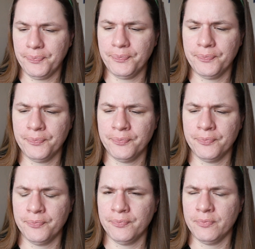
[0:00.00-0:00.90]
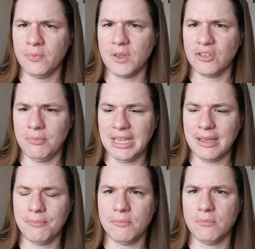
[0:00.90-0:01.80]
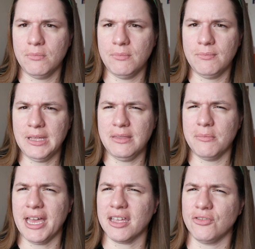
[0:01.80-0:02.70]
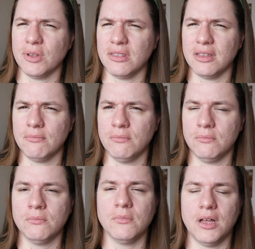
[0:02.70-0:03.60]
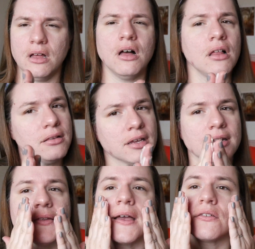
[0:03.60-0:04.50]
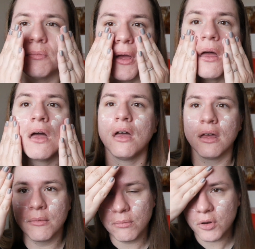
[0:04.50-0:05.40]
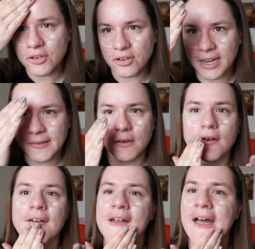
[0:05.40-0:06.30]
Actually, it may come in the package with a, oh look, in a sec, but moisturizer.